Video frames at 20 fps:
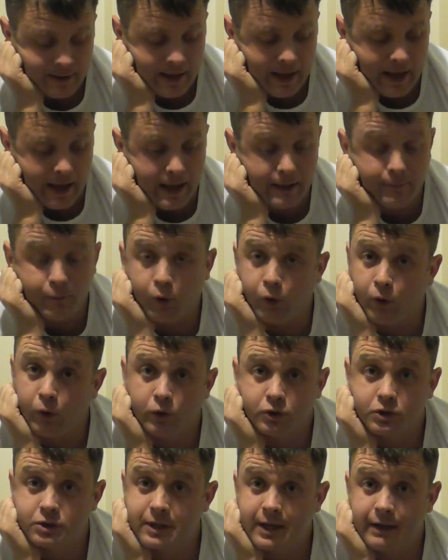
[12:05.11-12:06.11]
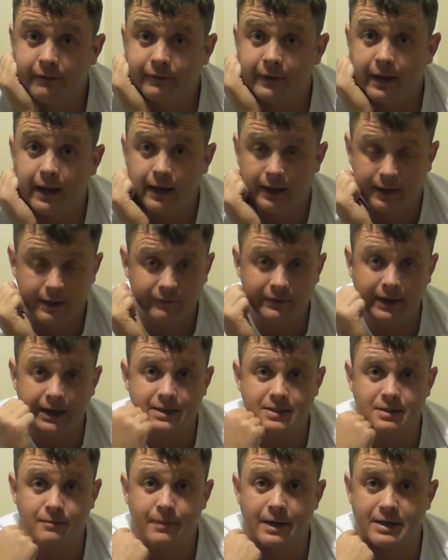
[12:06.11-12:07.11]
Or just give
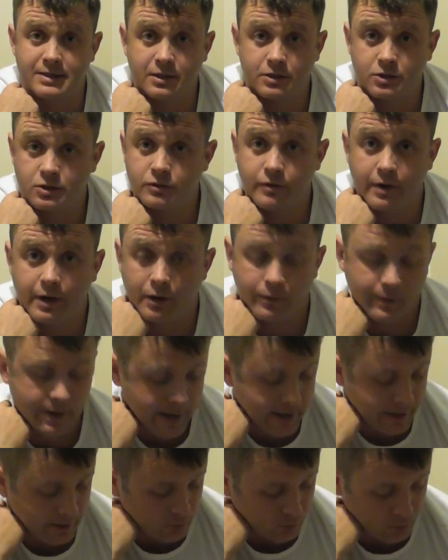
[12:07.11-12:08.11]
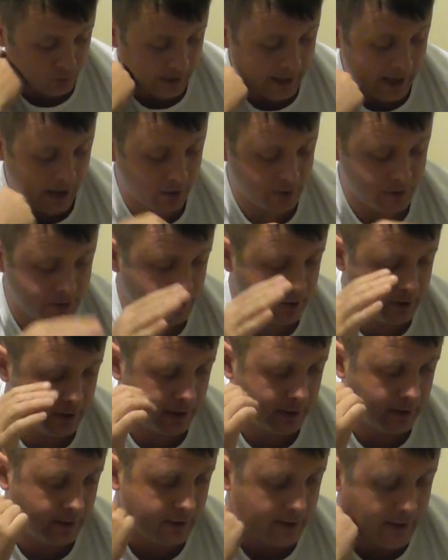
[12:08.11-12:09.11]
Dennis a message straight away, or get onto
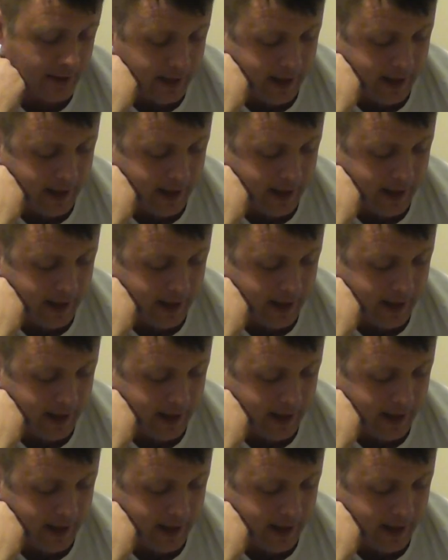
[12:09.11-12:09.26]
the